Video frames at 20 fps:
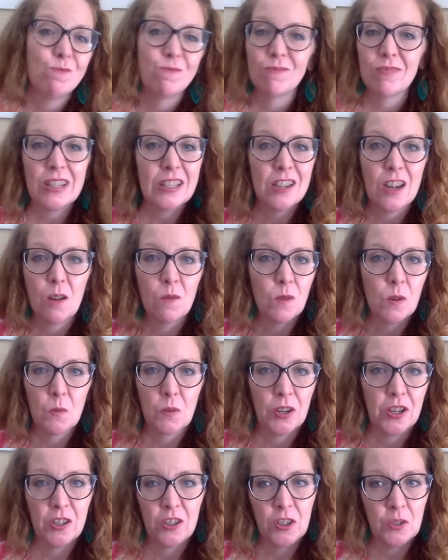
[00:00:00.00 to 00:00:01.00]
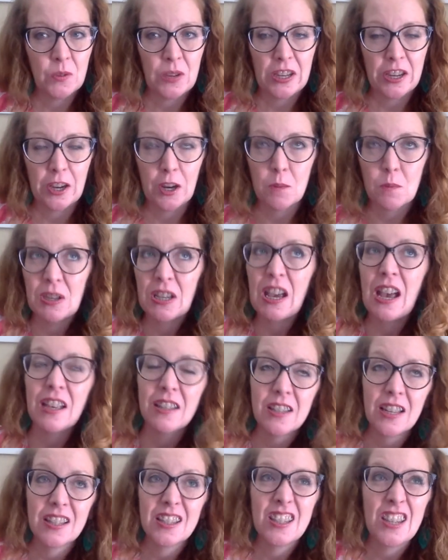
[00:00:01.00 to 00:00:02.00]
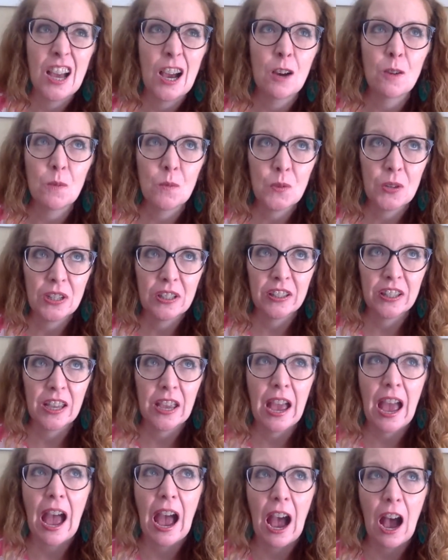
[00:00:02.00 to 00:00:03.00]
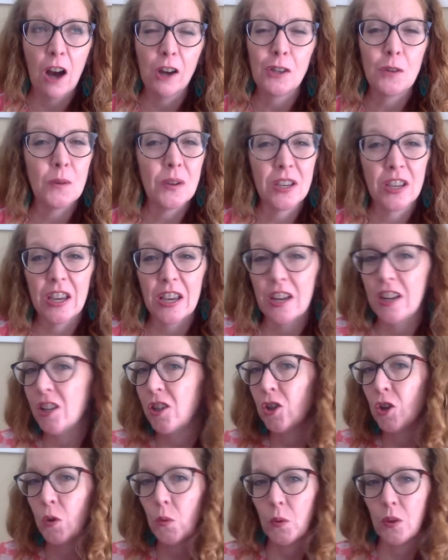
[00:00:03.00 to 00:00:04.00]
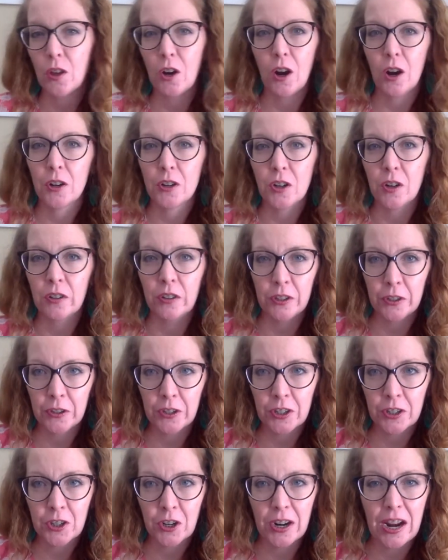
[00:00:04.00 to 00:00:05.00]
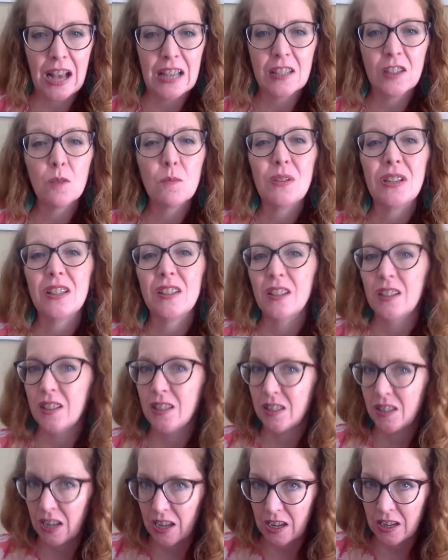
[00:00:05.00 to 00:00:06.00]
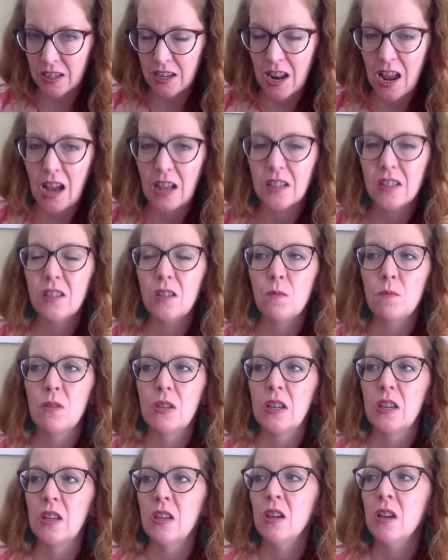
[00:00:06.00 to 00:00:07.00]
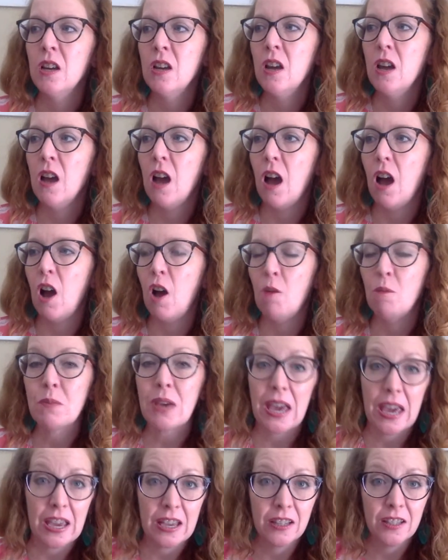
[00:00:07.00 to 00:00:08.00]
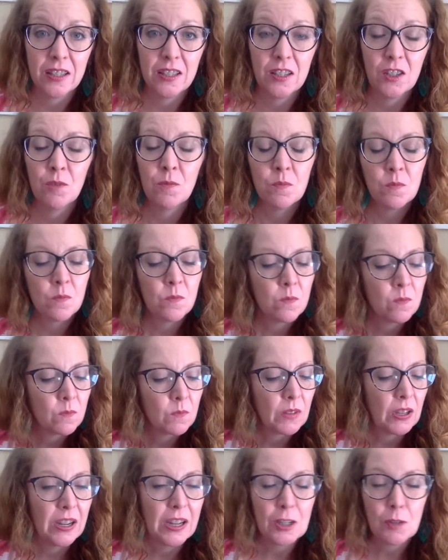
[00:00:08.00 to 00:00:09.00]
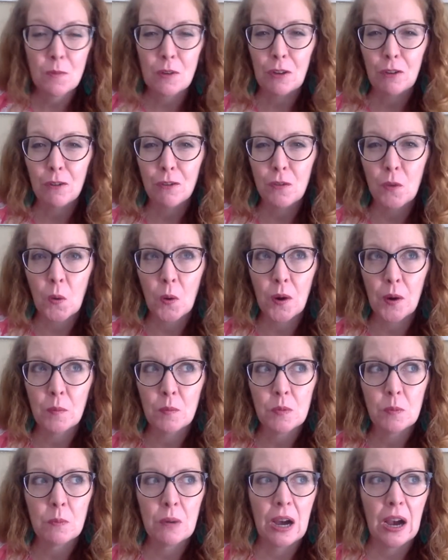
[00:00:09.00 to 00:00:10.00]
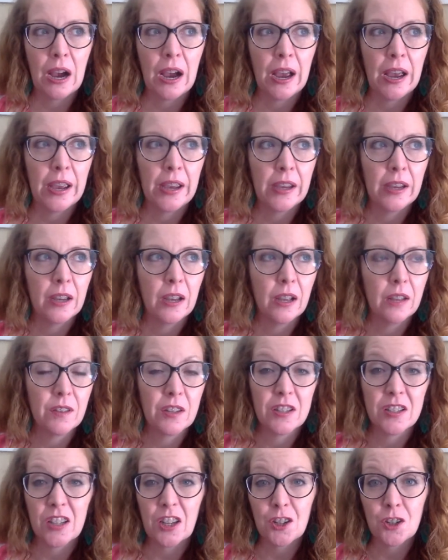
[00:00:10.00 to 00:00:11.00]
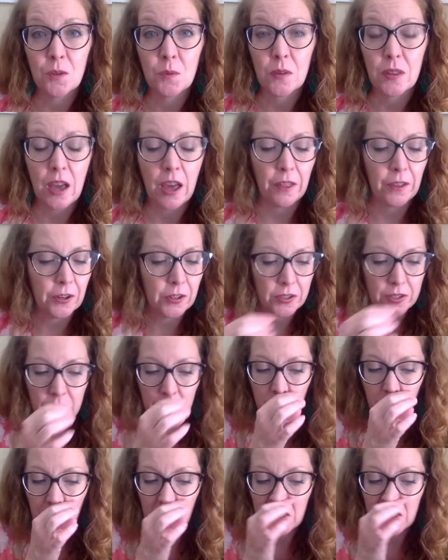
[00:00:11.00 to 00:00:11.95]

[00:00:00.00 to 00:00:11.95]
That's not what we're doing here, because that's not really how you engage with art or literature. It has to be sustained. It has to be paced. It has to be informed by the discussion with others.